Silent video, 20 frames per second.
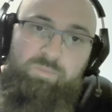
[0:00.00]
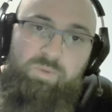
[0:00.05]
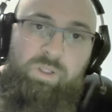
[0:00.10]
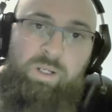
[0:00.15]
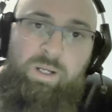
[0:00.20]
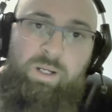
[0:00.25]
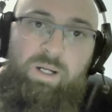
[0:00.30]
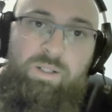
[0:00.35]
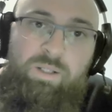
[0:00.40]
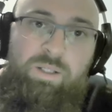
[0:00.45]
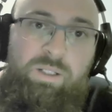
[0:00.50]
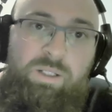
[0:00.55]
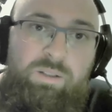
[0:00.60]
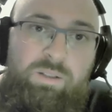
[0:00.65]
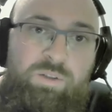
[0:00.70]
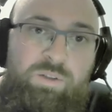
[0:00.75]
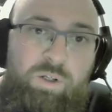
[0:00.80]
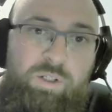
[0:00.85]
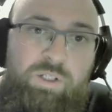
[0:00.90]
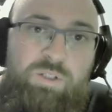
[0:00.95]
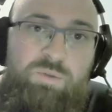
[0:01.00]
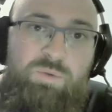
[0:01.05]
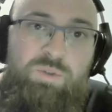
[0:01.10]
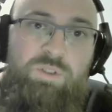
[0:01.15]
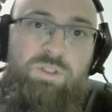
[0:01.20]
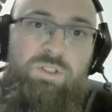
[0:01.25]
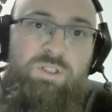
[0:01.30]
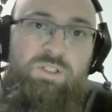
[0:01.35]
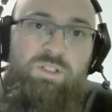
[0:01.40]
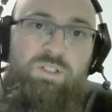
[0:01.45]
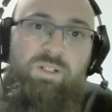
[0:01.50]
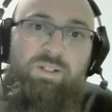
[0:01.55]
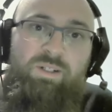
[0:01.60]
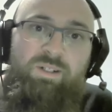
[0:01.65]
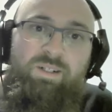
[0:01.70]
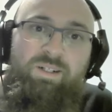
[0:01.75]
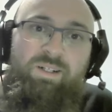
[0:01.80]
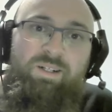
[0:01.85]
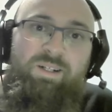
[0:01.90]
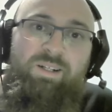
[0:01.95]
Yeah, I think so. This was,
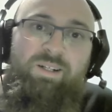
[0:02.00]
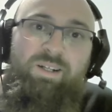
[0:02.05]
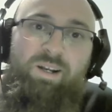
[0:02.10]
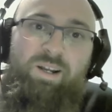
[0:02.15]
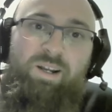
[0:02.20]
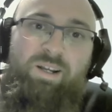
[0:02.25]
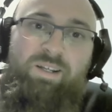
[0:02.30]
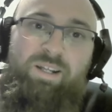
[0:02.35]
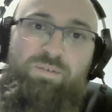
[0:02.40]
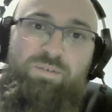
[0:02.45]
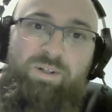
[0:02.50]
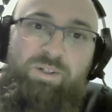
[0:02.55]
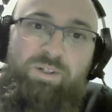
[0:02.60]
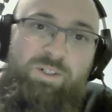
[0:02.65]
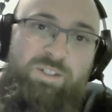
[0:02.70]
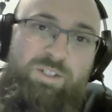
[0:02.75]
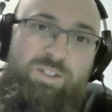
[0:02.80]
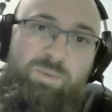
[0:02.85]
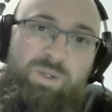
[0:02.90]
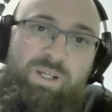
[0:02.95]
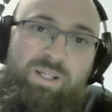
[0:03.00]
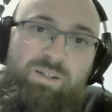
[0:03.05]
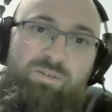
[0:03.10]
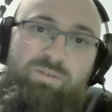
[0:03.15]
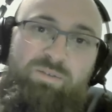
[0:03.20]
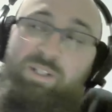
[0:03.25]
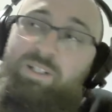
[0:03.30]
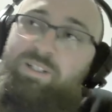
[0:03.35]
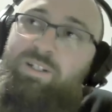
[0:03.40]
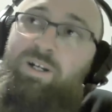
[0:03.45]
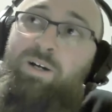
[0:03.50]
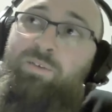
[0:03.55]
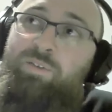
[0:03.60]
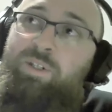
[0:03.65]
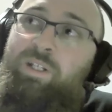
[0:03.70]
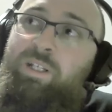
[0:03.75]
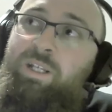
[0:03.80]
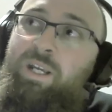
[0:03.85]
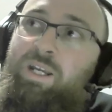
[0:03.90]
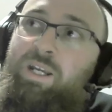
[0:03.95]
and I definitely got some heat for this after
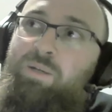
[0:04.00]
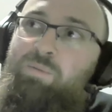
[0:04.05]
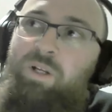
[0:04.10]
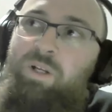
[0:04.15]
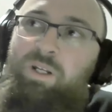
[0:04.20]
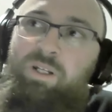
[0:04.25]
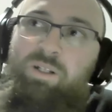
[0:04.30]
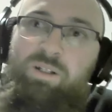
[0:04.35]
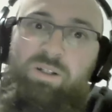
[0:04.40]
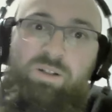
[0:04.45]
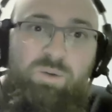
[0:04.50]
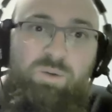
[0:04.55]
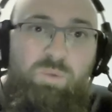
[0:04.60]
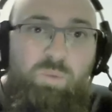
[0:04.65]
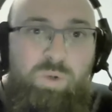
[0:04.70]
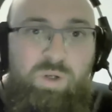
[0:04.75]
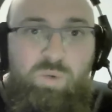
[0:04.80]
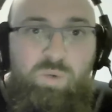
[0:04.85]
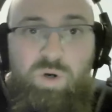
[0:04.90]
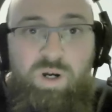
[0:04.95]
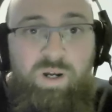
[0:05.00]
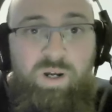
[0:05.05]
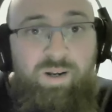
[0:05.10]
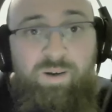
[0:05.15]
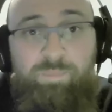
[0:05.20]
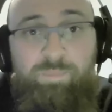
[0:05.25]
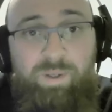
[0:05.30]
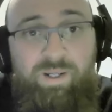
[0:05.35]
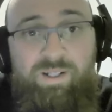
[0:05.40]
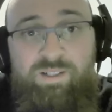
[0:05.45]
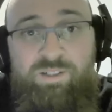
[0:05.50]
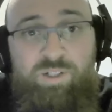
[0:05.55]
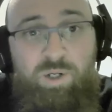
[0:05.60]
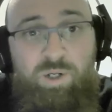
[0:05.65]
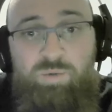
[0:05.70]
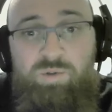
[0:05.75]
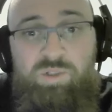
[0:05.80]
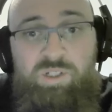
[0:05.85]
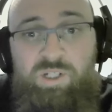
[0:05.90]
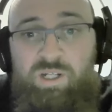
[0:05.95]
the game. Like, we weren't a big
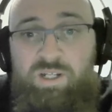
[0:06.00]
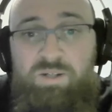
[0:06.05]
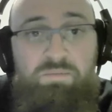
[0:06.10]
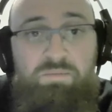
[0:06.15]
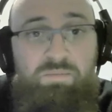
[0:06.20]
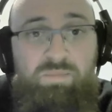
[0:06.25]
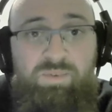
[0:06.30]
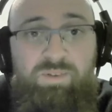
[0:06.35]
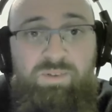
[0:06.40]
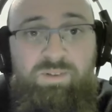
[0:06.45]
zone team